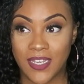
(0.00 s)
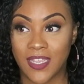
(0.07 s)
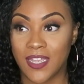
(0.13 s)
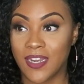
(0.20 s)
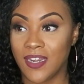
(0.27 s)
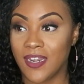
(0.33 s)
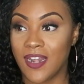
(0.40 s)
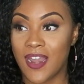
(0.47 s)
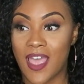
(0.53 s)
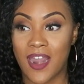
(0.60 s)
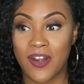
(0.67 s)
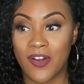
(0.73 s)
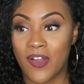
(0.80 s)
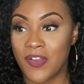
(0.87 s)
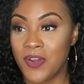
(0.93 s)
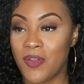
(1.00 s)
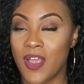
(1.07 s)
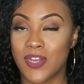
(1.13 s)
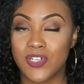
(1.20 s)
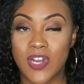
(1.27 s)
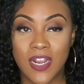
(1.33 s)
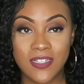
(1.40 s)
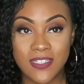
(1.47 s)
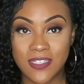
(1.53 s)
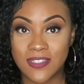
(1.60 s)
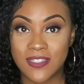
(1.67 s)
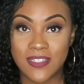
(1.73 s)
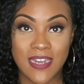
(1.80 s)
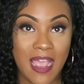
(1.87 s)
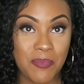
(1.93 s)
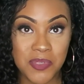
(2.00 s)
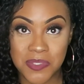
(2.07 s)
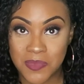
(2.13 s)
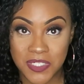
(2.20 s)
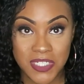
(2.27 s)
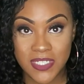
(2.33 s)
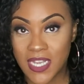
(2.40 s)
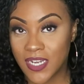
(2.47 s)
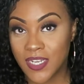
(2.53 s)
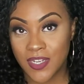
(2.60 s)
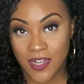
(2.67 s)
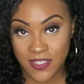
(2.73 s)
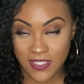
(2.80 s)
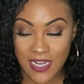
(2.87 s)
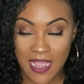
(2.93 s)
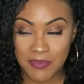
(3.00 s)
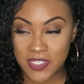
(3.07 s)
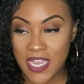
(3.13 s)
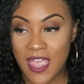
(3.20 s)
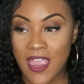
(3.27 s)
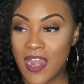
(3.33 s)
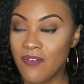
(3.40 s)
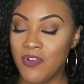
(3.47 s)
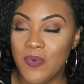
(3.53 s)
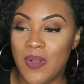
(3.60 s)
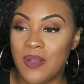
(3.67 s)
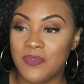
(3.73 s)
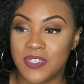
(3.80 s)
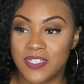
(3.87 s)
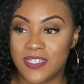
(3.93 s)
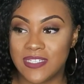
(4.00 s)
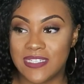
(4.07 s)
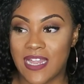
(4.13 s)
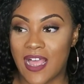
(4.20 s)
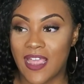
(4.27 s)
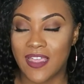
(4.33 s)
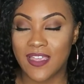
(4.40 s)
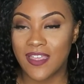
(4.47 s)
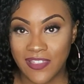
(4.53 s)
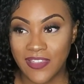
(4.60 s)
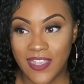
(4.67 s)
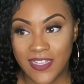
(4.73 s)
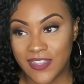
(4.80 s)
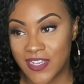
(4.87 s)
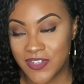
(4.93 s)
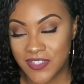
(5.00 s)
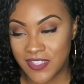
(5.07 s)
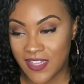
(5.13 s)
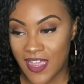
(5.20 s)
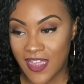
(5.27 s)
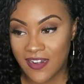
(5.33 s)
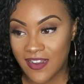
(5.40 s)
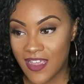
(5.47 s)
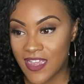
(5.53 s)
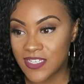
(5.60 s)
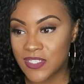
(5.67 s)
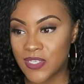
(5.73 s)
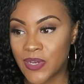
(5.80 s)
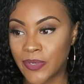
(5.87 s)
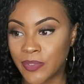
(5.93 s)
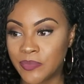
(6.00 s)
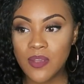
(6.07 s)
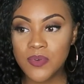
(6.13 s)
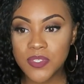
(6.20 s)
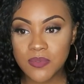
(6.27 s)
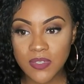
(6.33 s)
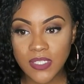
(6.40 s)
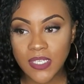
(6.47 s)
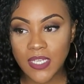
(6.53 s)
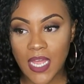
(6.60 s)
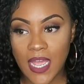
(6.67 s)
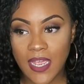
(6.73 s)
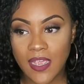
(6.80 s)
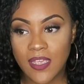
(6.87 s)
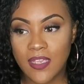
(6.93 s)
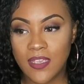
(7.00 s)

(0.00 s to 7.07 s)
And I don't know, you know, I tried to snap as much as I could on Snapchat. Everyone was just like lit that day. So it was really like,